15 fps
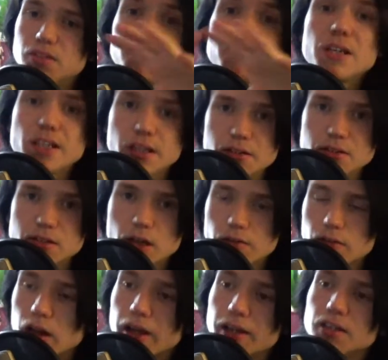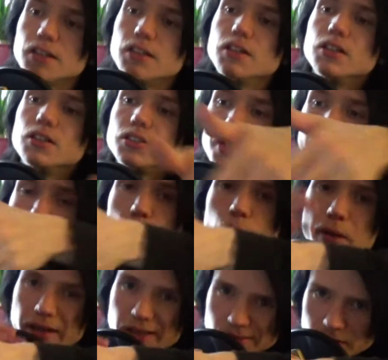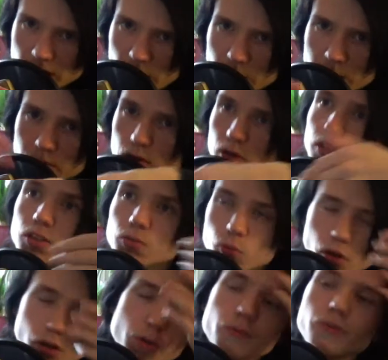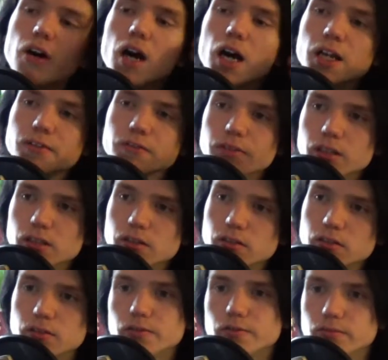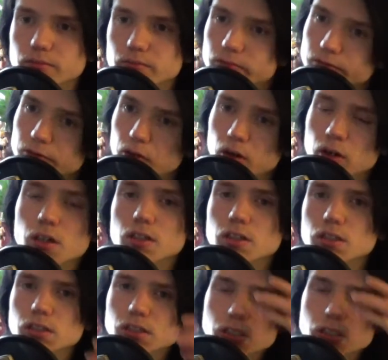the beacon stuff. Like they go back in time, because in volume 5 and 4